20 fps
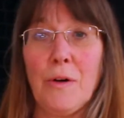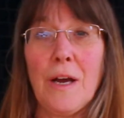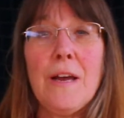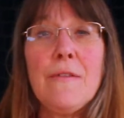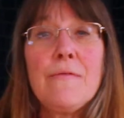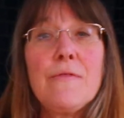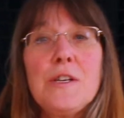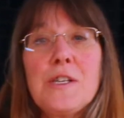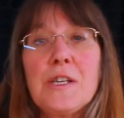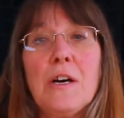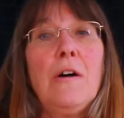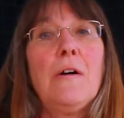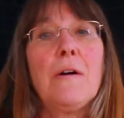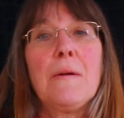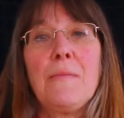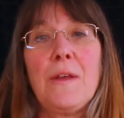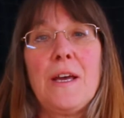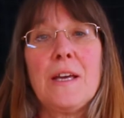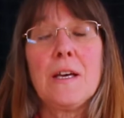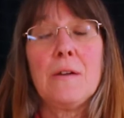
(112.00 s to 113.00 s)
Every time
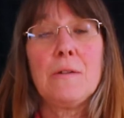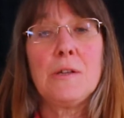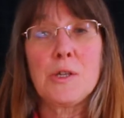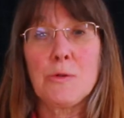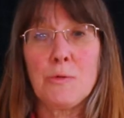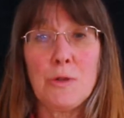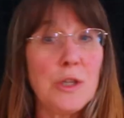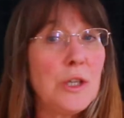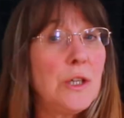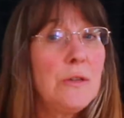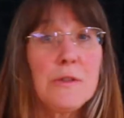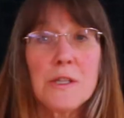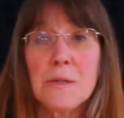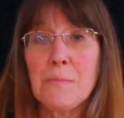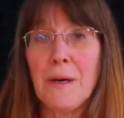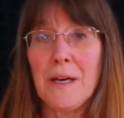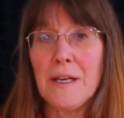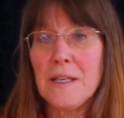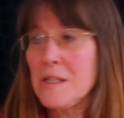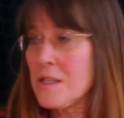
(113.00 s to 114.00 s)
they go into a new
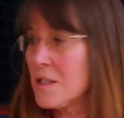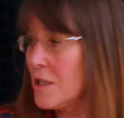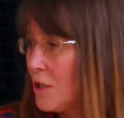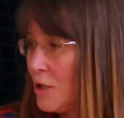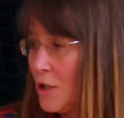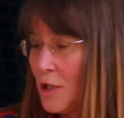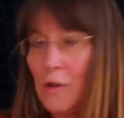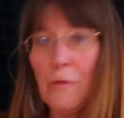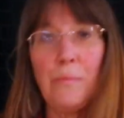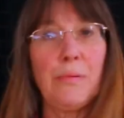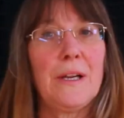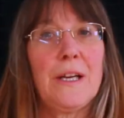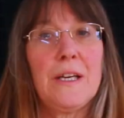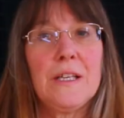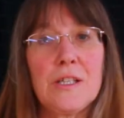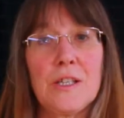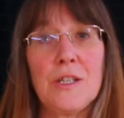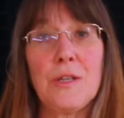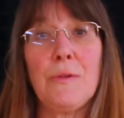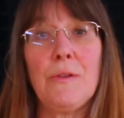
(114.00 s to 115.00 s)
space, a new
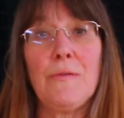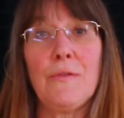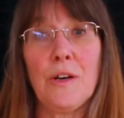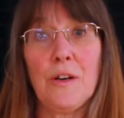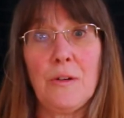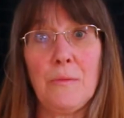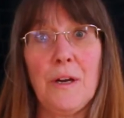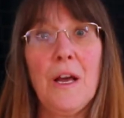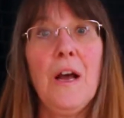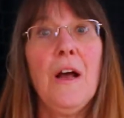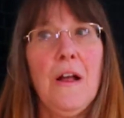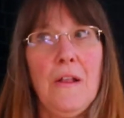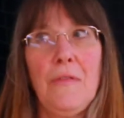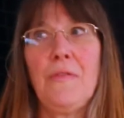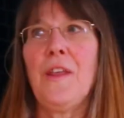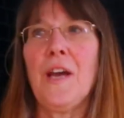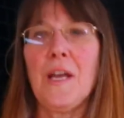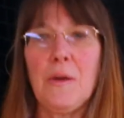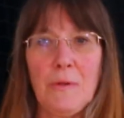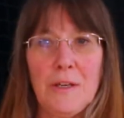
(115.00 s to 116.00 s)
place, a new environment,
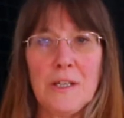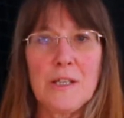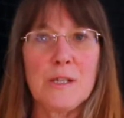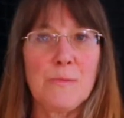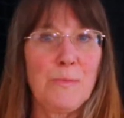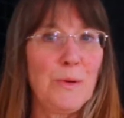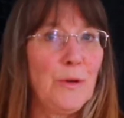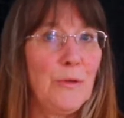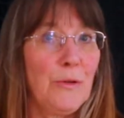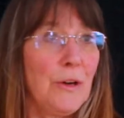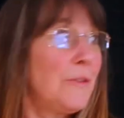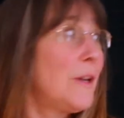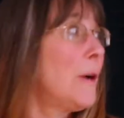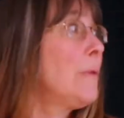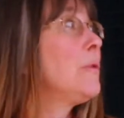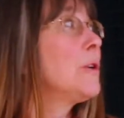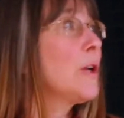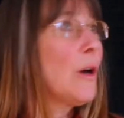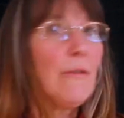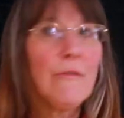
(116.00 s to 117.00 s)
they will explore it. They
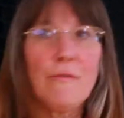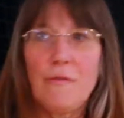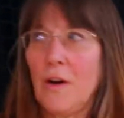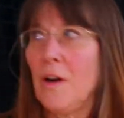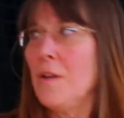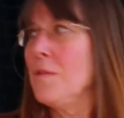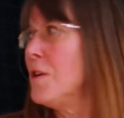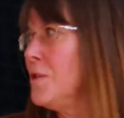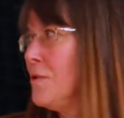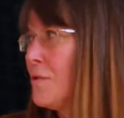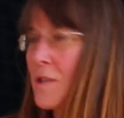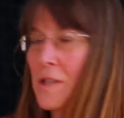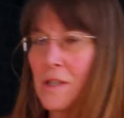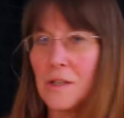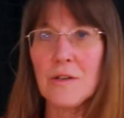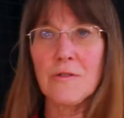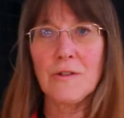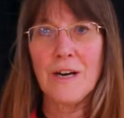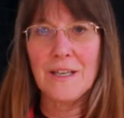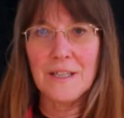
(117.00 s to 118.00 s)
will go and find the nooks
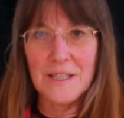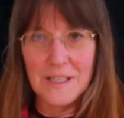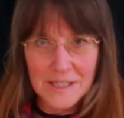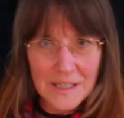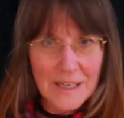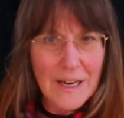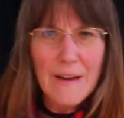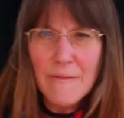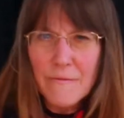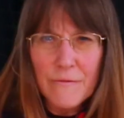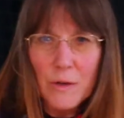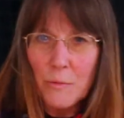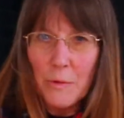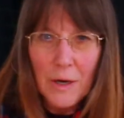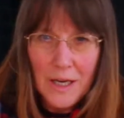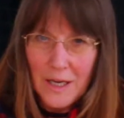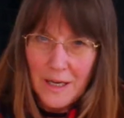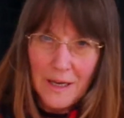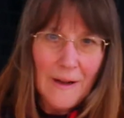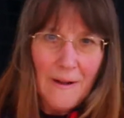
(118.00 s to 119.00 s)
and crannies and
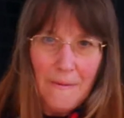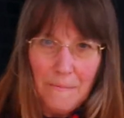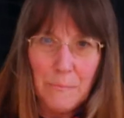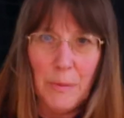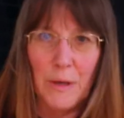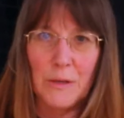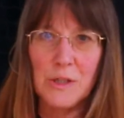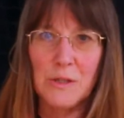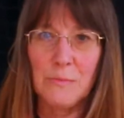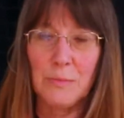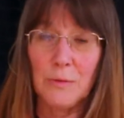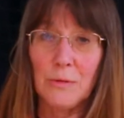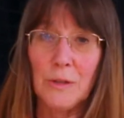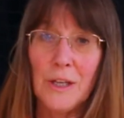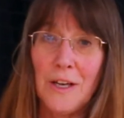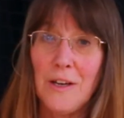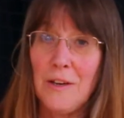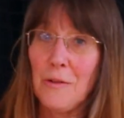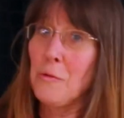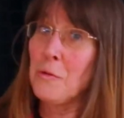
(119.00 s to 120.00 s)
everywhere possible,
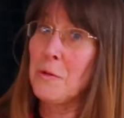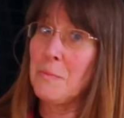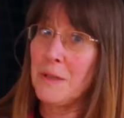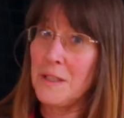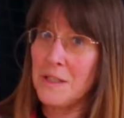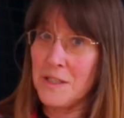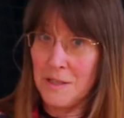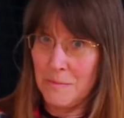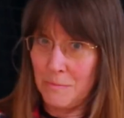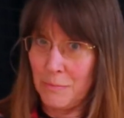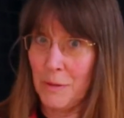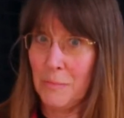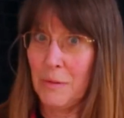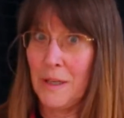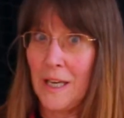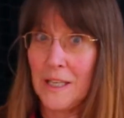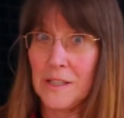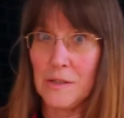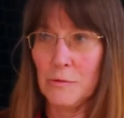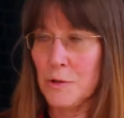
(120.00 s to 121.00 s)
all the bits that probably
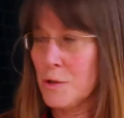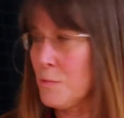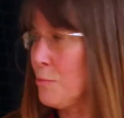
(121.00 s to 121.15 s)
adults